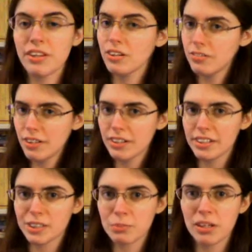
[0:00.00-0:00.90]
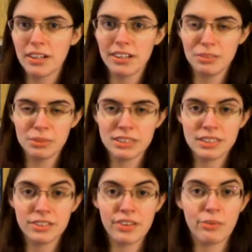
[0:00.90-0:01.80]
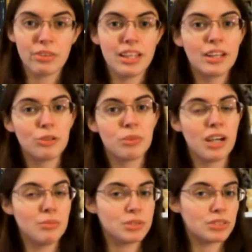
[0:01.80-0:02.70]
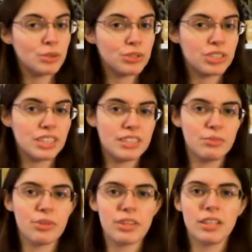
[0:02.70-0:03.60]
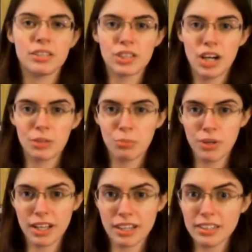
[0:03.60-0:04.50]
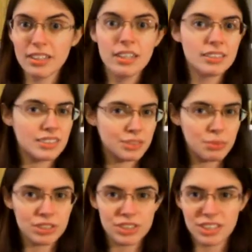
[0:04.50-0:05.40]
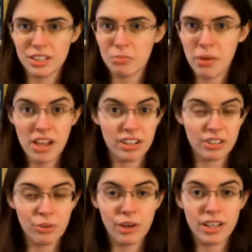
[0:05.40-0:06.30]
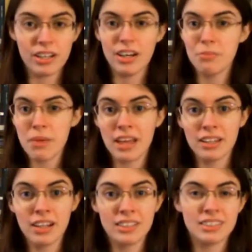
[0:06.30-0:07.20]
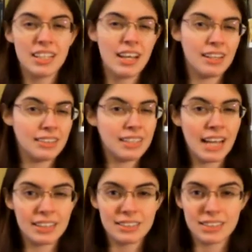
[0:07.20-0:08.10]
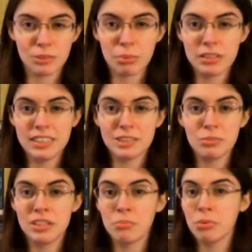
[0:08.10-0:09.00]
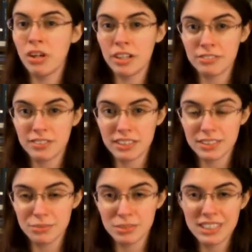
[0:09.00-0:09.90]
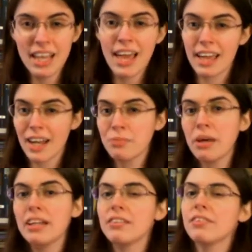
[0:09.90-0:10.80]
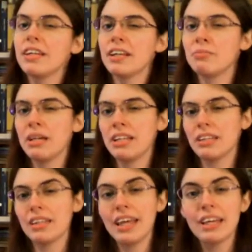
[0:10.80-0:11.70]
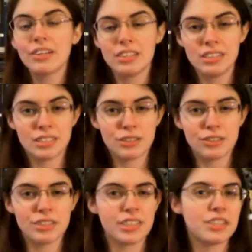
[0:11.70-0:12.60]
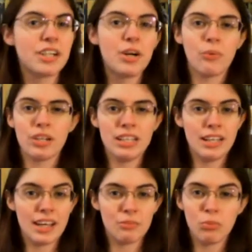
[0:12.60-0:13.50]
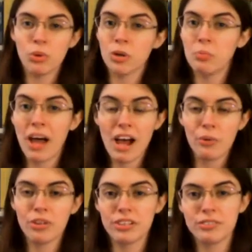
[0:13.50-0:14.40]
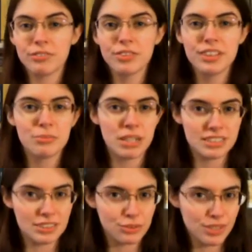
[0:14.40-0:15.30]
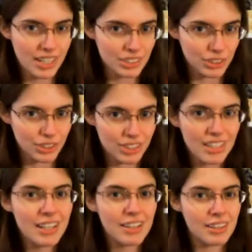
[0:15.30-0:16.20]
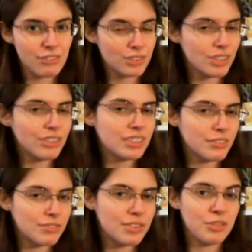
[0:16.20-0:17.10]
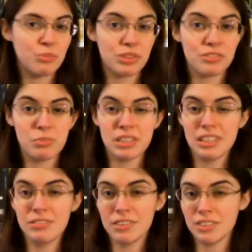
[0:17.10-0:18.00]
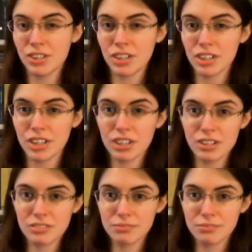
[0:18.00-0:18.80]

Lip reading: There are various plot elements here that would later become associated with the Hitchcock brand. Suspicion, paranoia, a manhunt, an antagonistic policeman, blonde victims, and I bet if he had made it later in his career, when he had more power and freedom as a director, the resulting film would have been even darker.